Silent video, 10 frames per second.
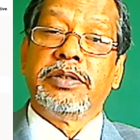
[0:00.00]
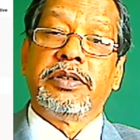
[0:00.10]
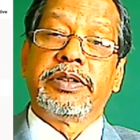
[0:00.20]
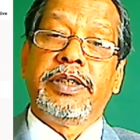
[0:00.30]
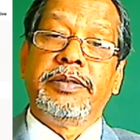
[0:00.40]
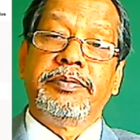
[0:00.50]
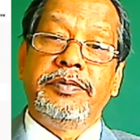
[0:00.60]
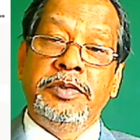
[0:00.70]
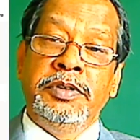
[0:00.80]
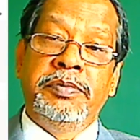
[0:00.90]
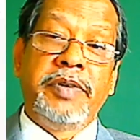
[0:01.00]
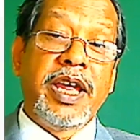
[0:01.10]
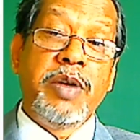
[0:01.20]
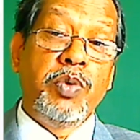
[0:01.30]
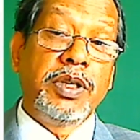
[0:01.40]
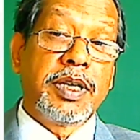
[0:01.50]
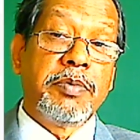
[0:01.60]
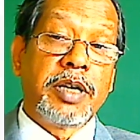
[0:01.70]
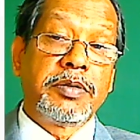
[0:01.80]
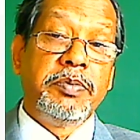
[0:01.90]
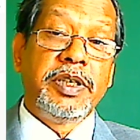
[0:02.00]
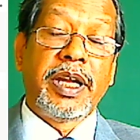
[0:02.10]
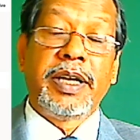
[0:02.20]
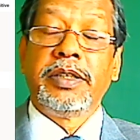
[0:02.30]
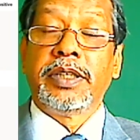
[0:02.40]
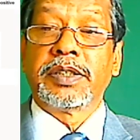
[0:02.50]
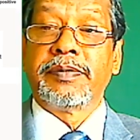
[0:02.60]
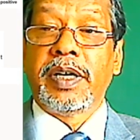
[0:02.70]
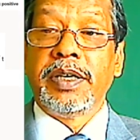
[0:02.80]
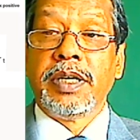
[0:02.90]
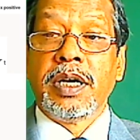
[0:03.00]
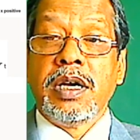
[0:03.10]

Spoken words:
Okay, a will come out to be a. That's fine.